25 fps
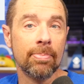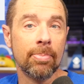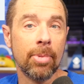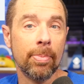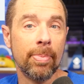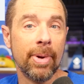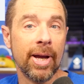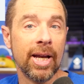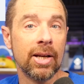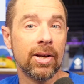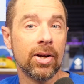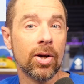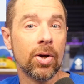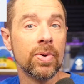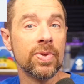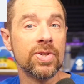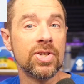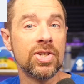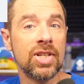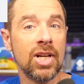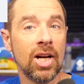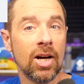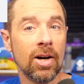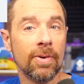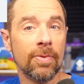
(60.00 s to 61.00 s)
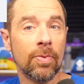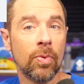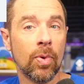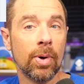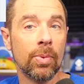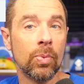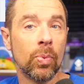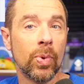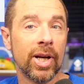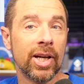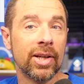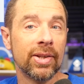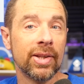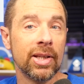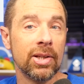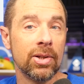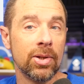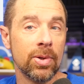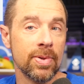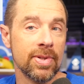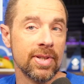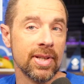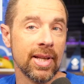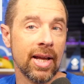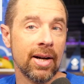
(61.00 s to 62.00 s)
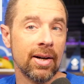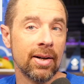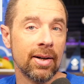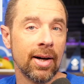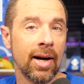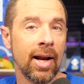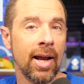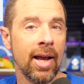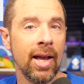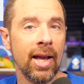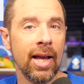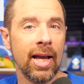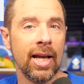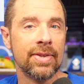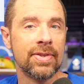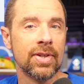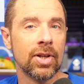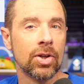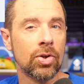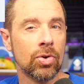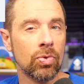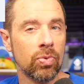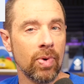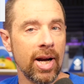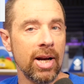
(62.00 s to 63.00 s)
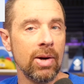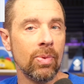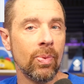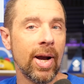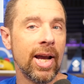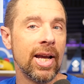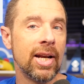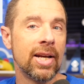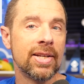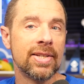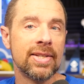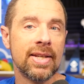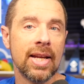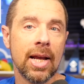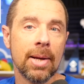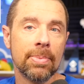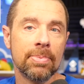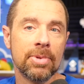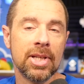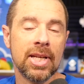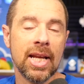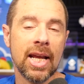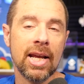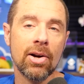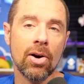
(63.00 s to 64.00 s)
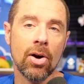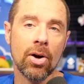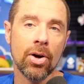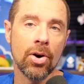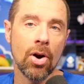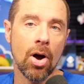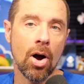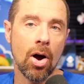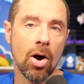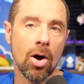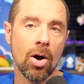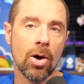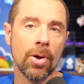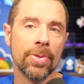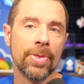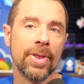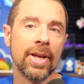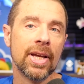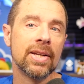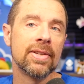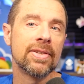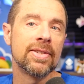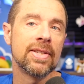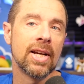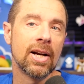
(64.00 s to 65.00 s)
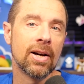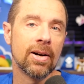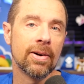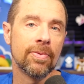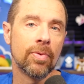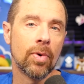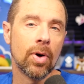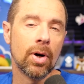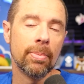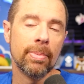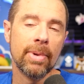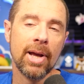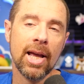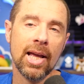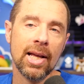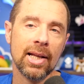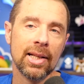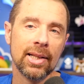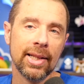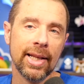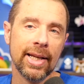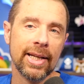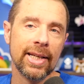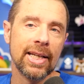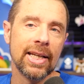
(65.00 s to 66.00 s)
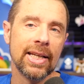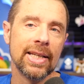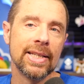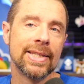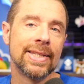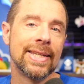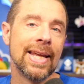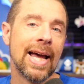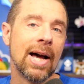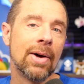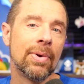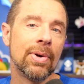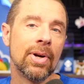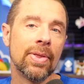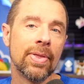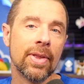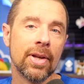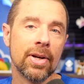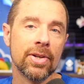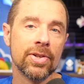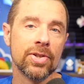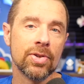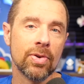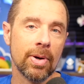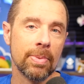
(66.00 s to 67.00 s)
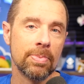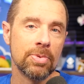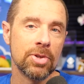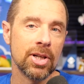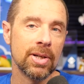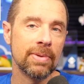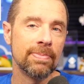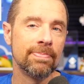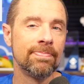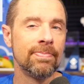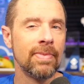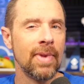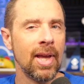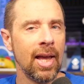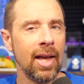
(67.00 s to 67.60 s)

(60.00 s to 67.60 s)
Babenko's Terraform Weekly newsletter. It's a great way to stay up to date on all things Terraform. Link is down in the description.